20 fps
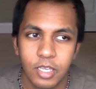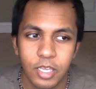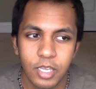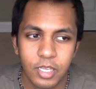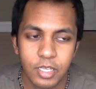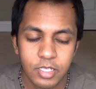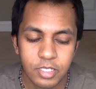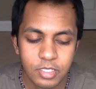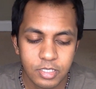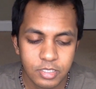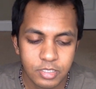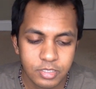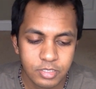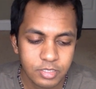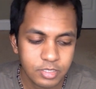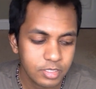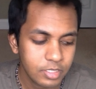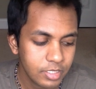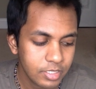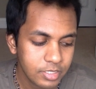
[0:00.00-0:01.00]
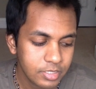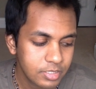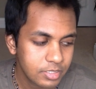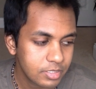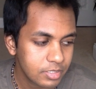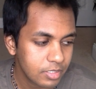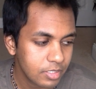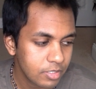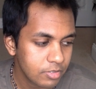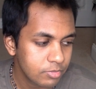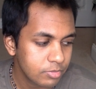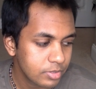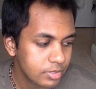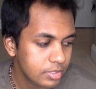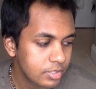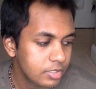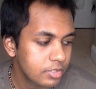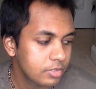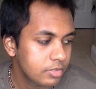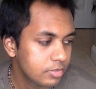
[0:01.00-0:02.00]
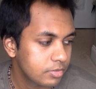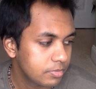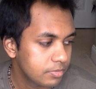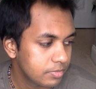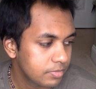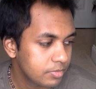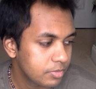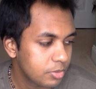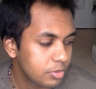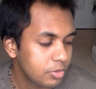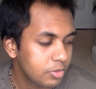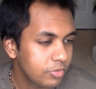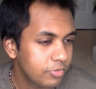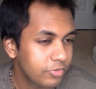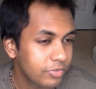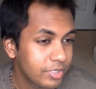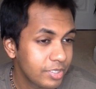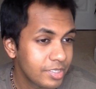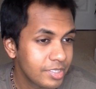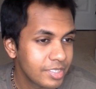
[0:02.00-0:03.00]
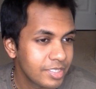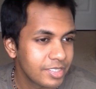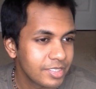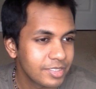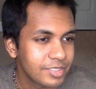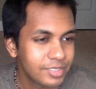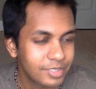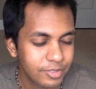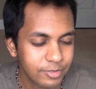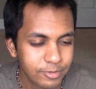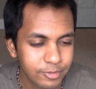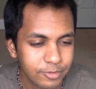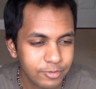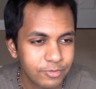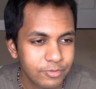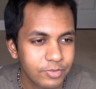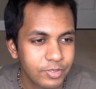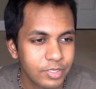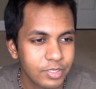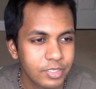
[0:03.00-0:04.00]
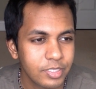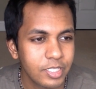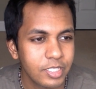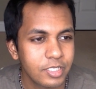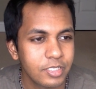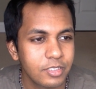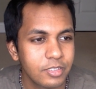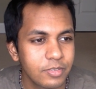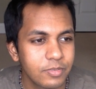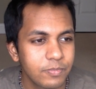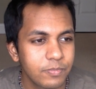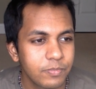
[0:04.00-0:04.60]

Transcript: And it's a really cool feeling to feel like